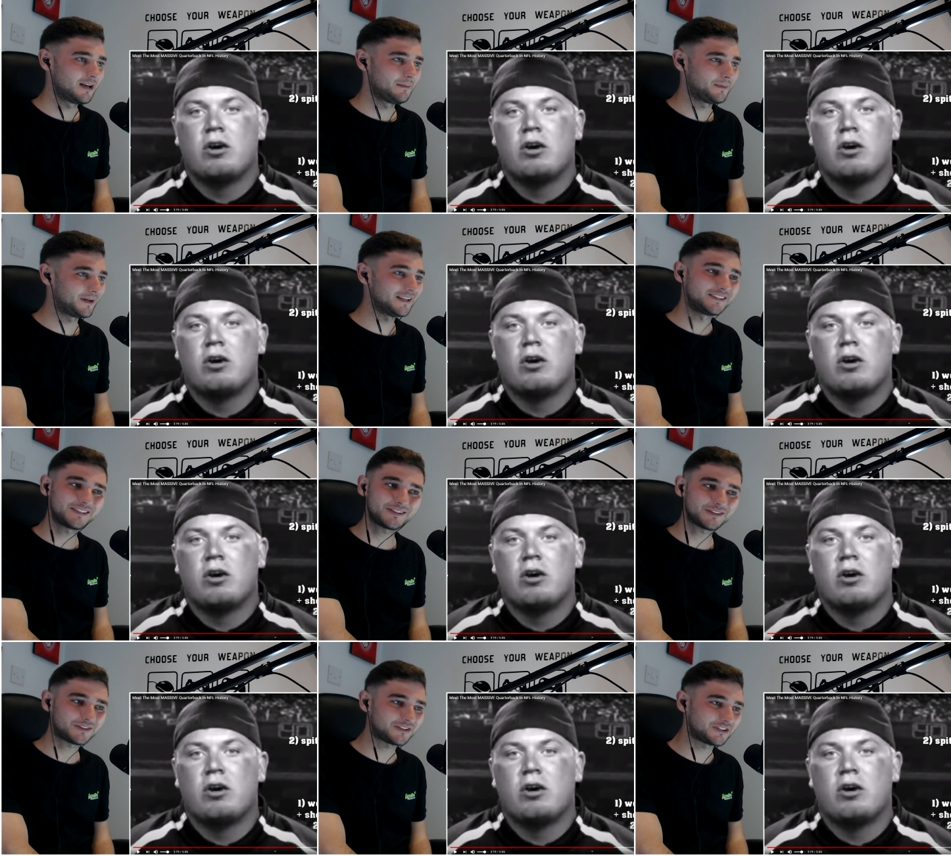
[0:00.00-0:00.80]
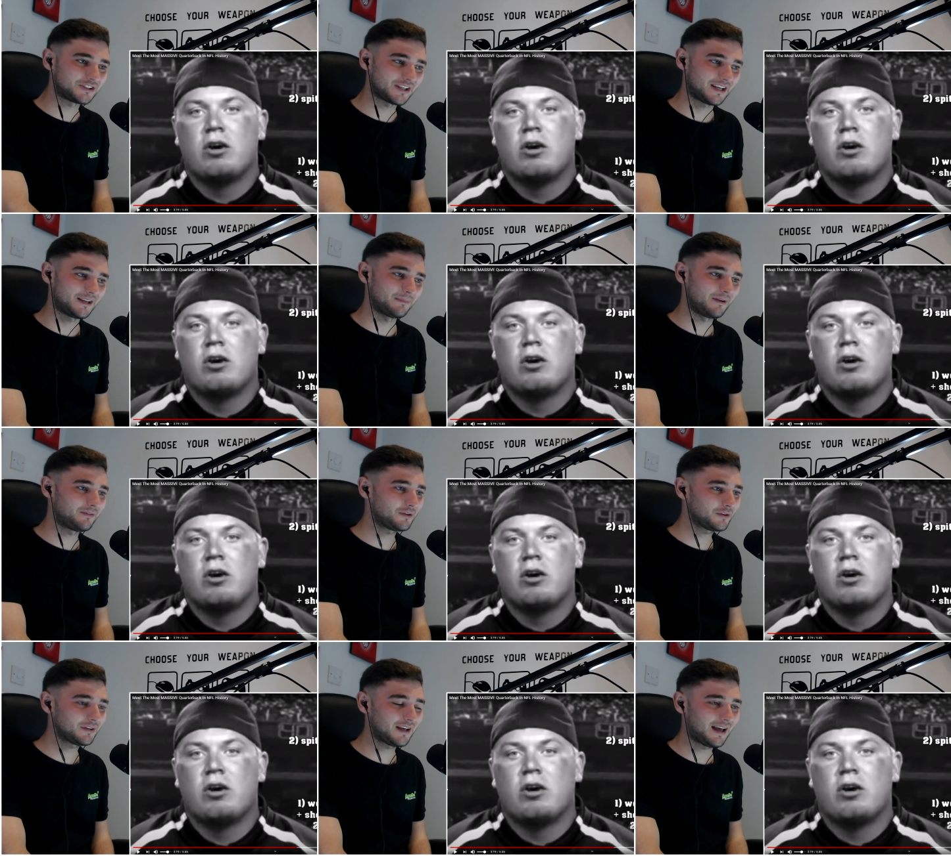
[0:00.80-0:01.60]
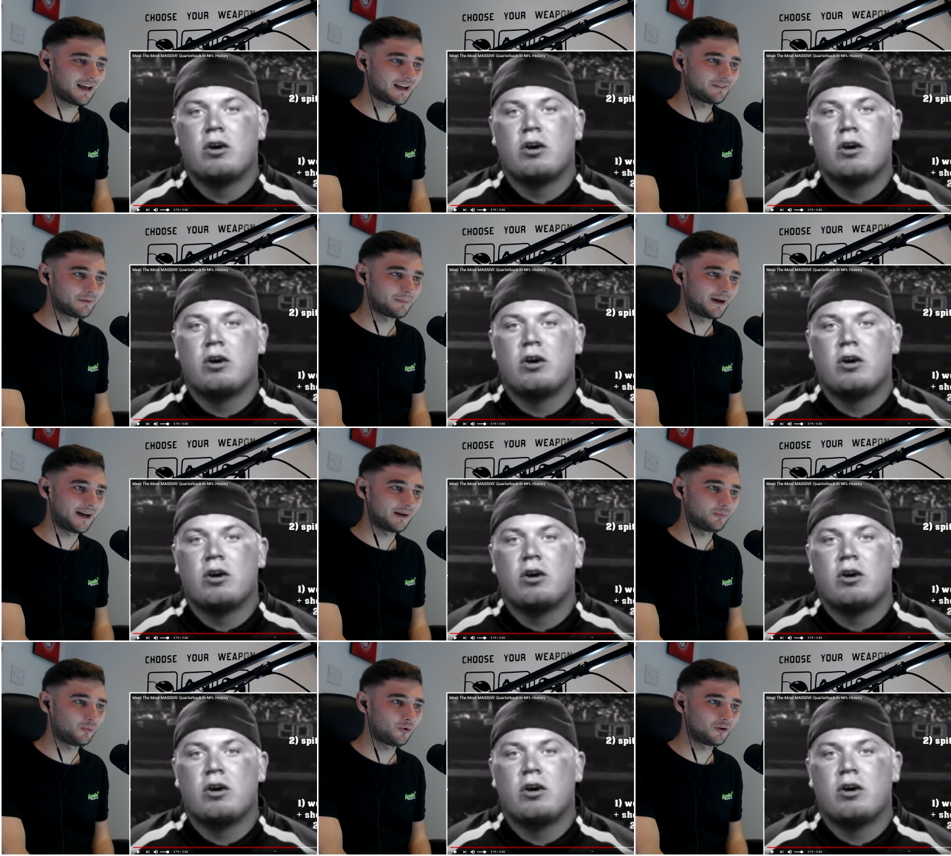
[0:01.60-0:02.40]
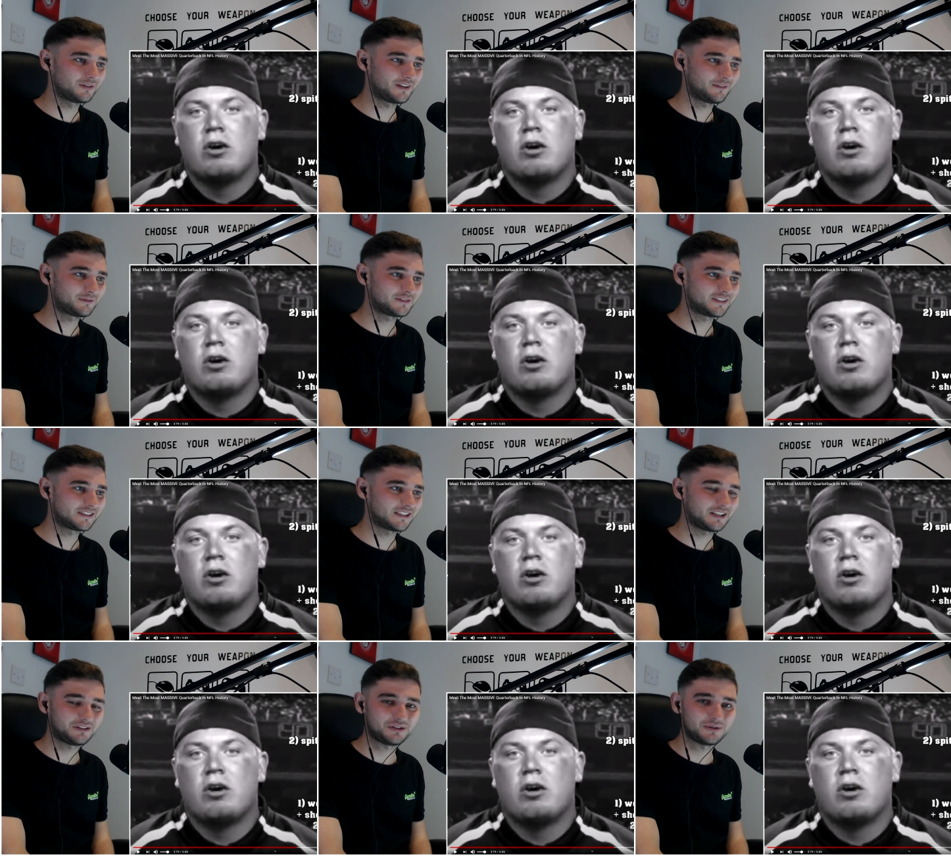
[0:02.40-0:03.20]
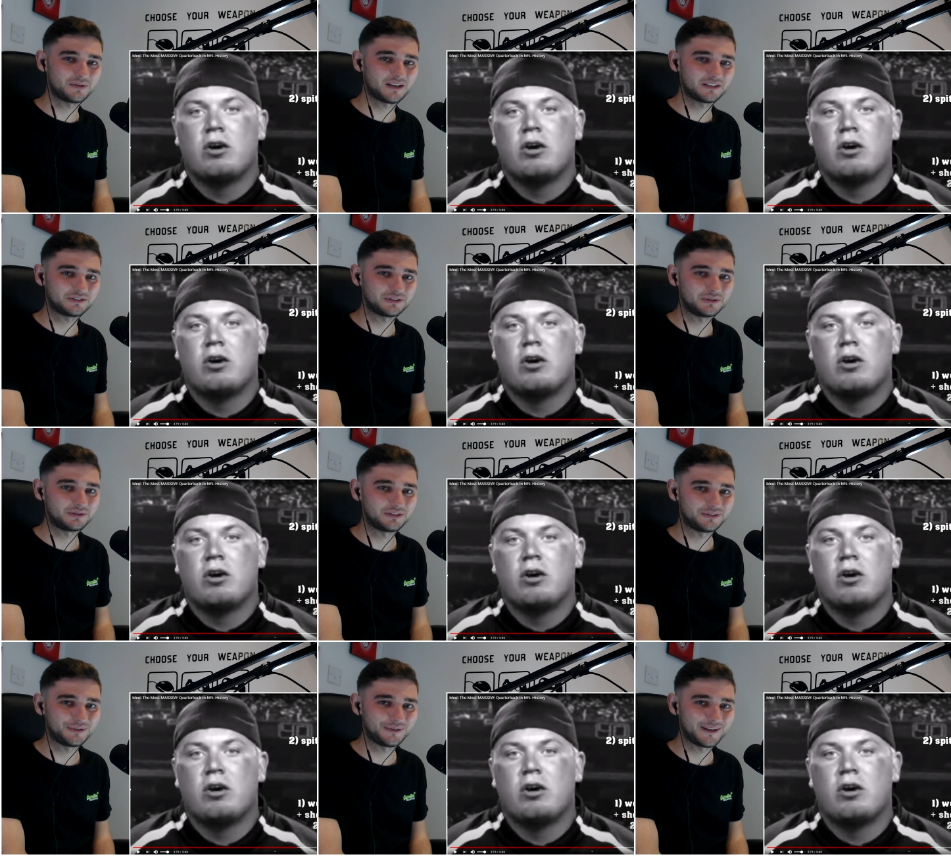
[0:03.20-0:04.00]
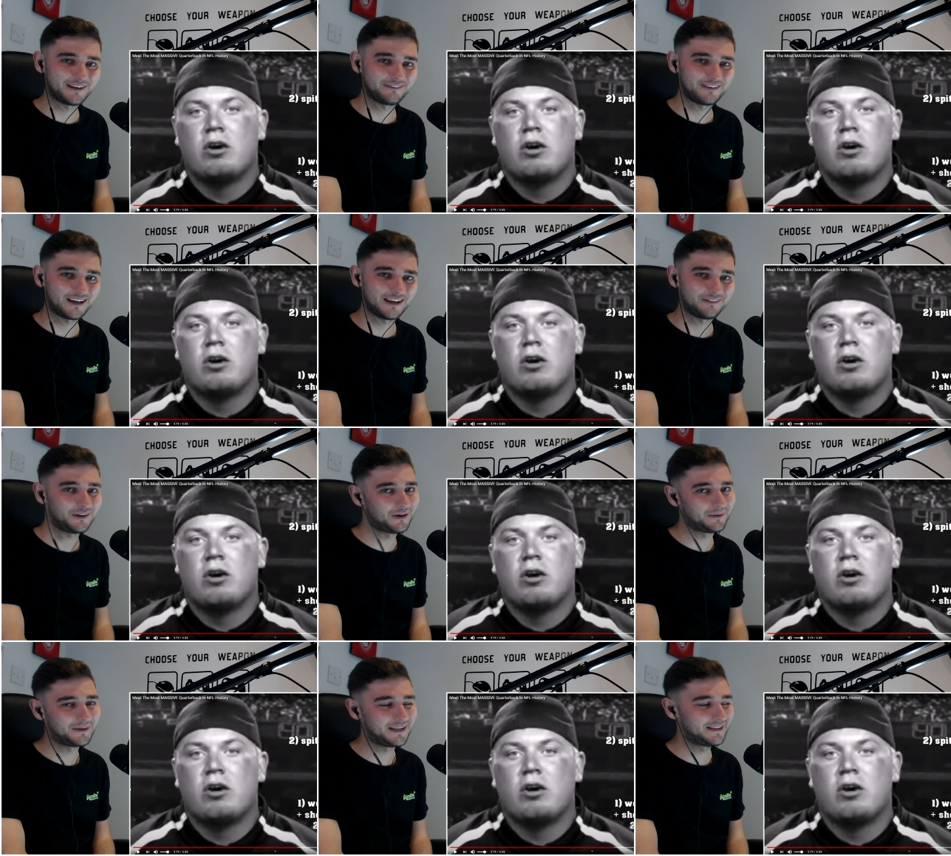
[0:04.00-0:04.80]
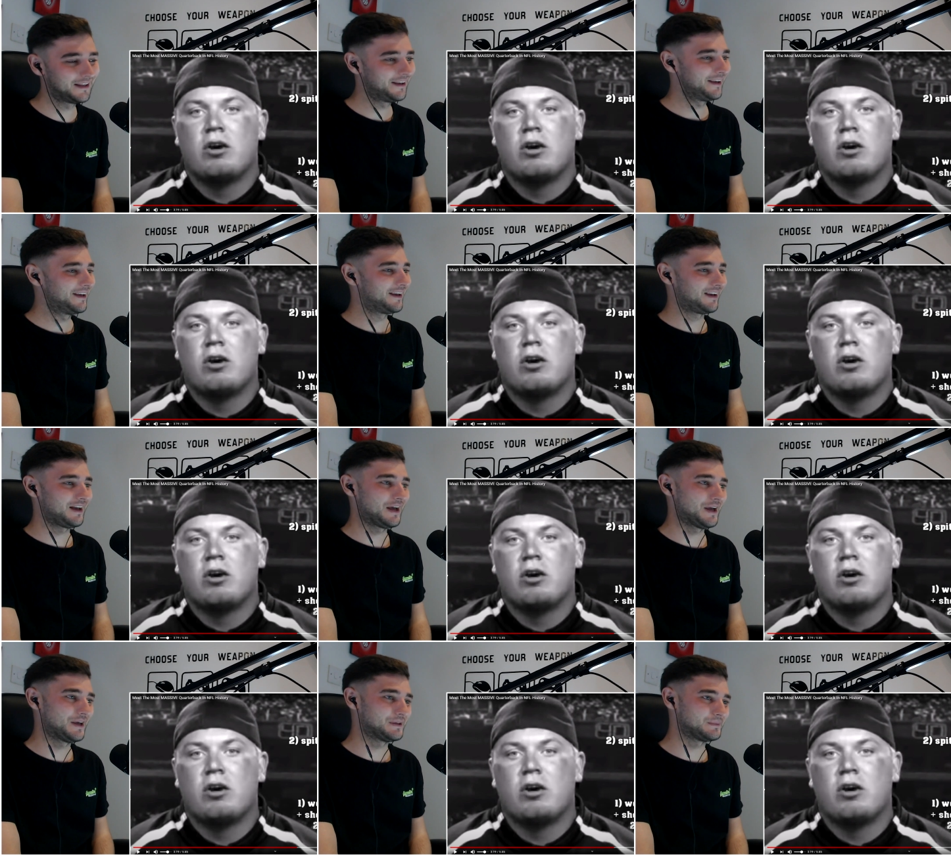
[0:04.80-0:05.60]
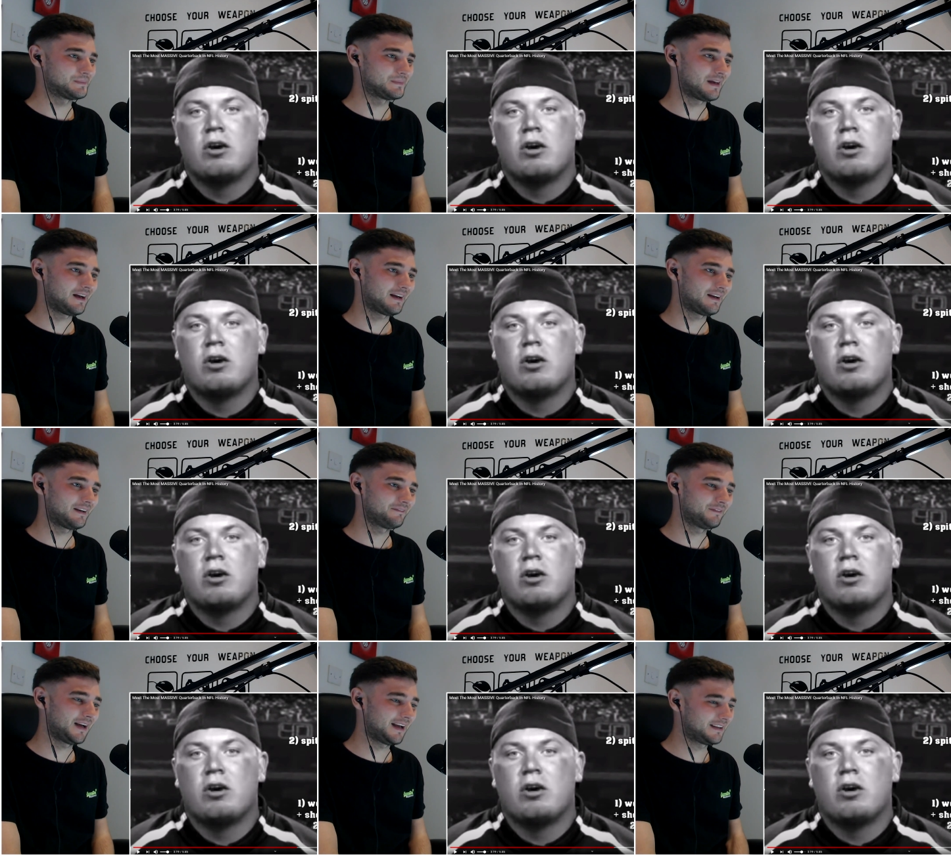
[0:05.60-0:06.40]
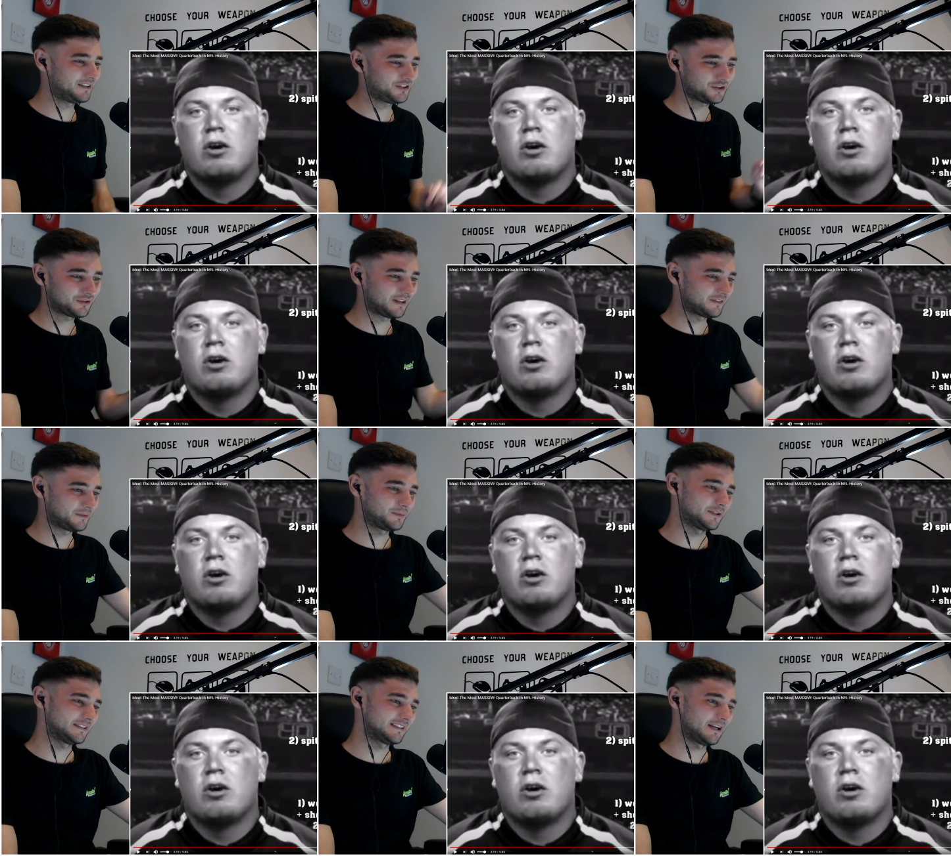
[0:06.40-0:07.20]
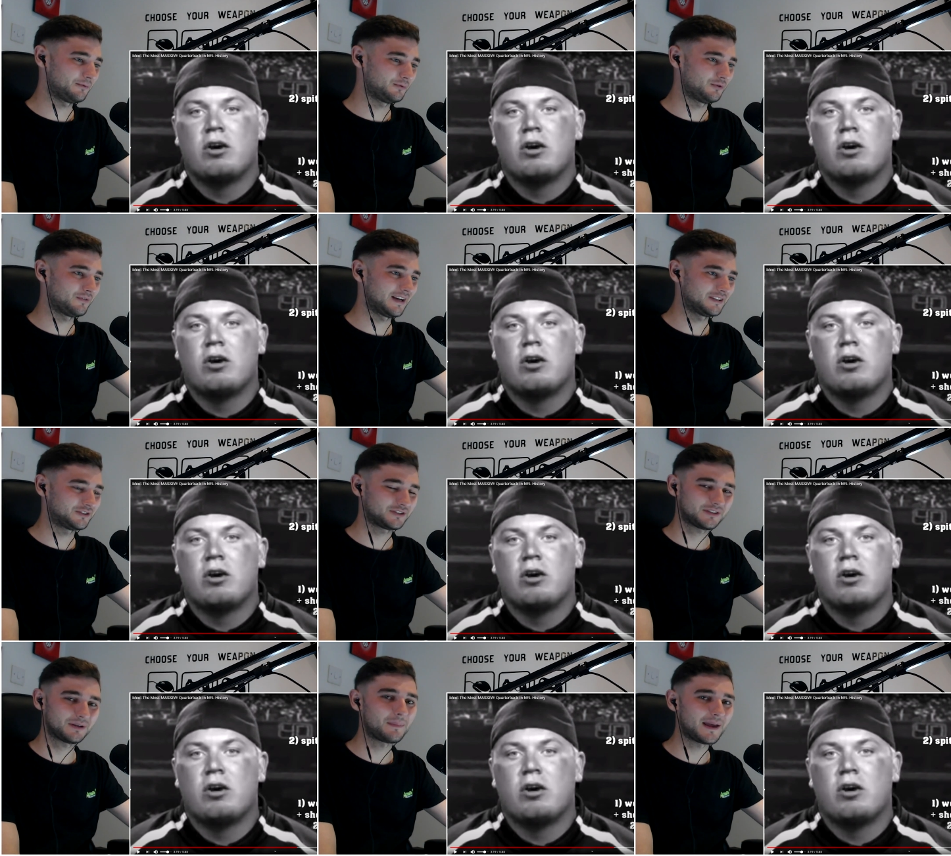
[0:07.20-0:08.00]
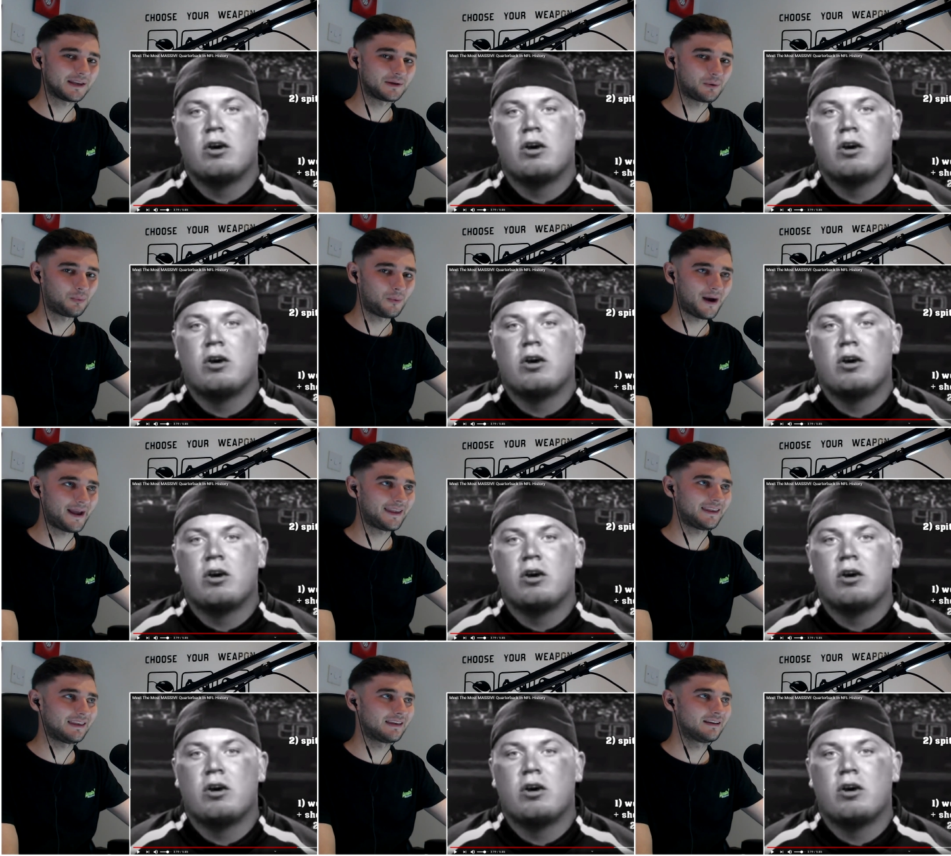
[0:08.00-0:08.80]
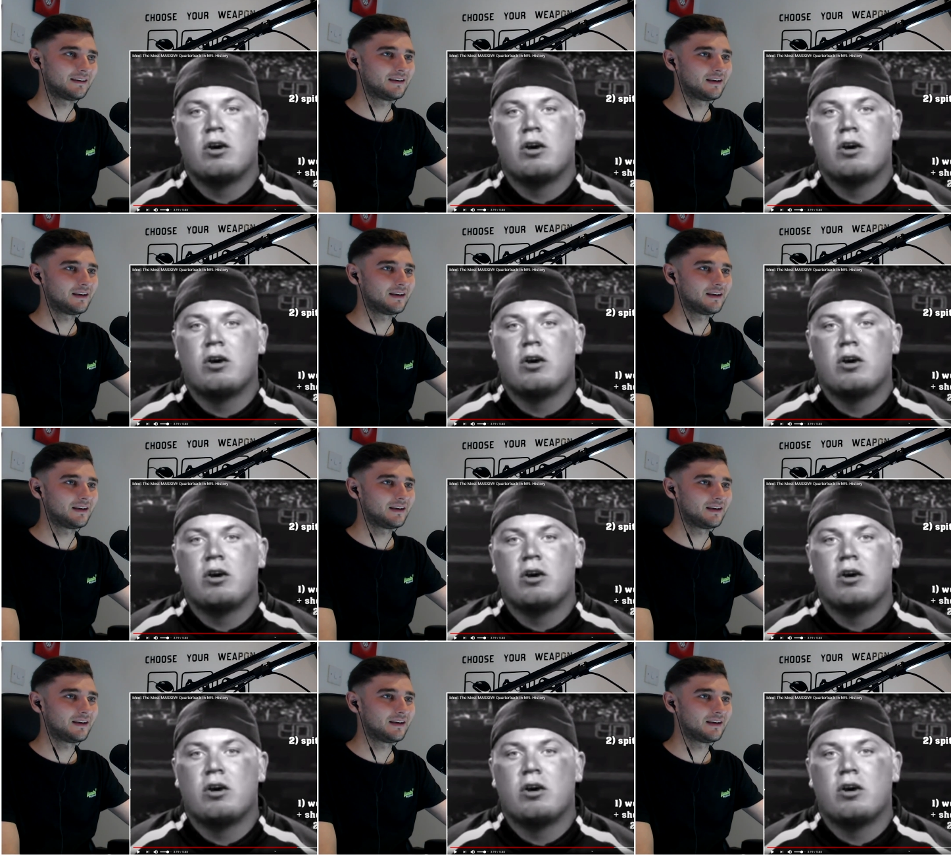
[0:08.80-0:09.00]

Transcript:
Speaker 1: But it's such a shame. If you're going to hire a man, what difference is it 292 to 295? You know what I mean? Um, but you shouldn't have to put yourself through that just to make weight